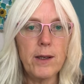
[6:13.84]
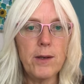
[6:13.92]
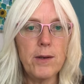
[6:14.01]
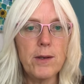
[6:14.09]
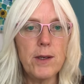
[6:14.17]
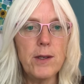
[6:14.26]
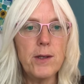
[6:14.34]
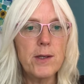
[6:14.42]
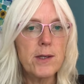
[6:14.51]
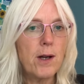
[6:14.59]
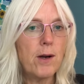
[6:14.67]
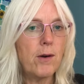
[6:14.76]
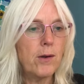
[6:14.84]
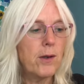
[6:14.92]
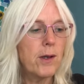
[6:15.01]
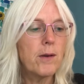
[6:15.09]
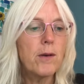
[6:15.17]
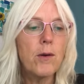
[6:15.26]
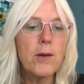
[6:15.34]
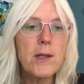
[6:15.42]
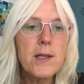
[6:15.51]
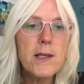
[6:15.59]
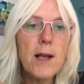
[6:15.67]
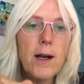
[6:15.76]
you start on the
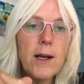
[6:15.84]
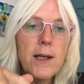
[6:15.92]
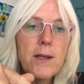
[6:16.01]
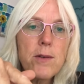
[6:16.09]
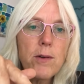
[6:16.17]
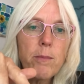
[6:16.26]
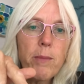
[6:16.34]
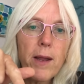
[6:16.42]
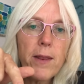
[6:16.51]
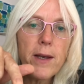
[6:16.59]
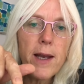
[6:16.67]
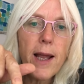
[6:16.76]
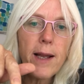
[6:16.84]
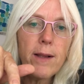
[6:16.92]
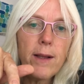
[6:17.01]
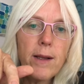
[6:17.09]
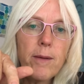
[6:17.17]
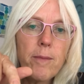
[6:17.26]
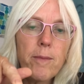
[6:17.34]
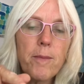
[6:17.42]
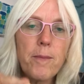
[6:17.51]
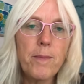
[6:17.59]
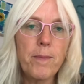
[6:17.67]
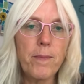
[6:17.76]
side, sort of by the nail.
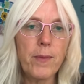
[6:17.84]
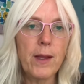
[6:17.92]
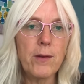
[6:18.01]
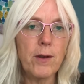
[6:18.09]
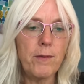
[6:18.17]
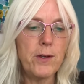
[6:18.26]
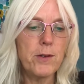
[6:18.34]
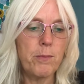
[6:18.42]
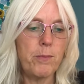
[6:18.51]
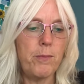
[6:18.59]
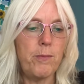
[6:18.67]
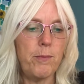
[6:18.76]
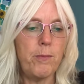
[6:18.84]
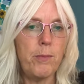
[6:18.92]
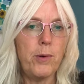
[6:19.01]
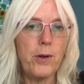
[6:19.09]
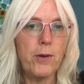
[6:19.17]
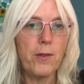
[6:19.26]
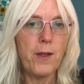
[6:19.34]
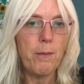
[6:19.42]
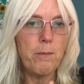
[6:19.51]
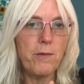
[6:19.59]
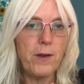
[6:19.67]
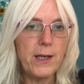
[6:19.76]
So if you just put your
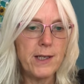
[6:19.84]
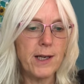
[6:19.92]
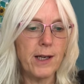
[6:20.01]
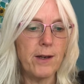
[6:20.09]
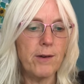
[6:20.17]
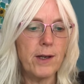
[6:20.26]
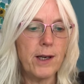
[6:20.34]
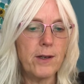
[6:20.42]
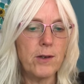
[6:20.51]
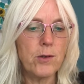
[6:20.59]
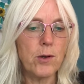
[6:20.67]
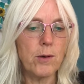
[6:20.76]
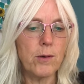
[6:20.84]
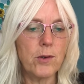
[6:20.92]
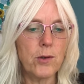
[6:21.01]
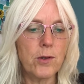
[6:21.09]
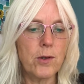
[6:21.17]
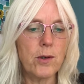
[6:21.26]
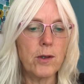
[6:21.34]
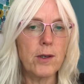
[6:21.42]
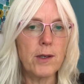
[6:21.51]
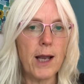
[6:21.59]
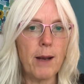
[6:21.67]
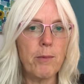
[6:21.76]
thumb facing you and then
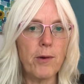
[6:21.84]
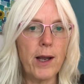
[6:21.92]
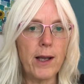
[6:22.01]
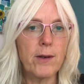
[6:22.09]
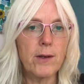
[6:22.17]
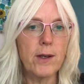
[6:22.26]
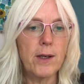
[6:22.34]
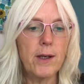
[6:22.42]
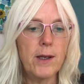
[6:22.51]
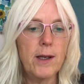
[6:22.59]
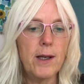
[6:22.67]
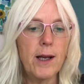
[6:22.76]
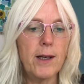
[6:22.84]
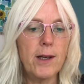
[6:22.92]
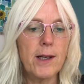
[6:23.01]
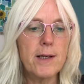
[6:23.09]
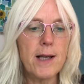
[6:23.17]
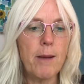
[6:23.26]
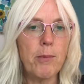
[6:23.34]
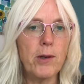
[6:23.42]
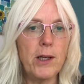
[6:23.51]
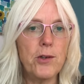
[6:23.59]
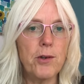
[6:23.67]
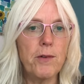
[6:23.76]
tap round, and you can tap
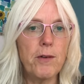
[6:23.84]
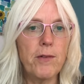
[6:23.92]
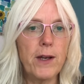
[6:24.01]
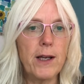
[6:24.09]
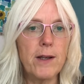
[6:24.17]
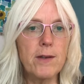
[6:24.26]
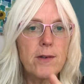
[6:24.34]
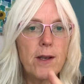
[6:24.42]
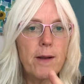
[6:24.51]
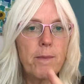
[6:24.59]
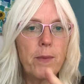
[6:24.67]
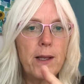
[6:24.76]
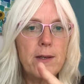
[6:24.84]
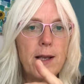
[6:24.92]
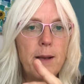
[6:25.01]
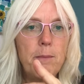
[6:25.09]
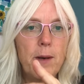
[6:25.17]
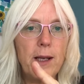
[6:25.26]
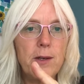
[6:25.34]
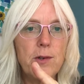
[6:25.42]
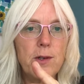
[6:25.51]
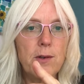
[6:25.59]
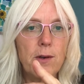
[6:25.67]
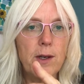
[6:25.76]
on each of your fingers in the same place,
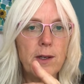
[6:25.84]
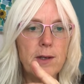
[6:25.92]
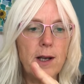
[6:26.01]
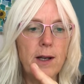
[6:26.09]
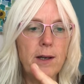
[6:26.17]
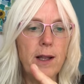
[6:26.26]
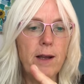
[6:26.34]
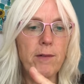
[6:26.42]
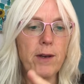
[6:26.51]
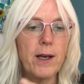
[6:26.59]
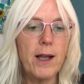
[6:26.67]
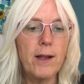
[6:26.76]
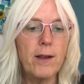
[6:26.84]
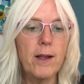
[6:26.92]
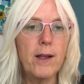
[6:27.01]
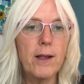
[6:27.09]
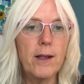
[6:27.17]
just on the side there of your nail.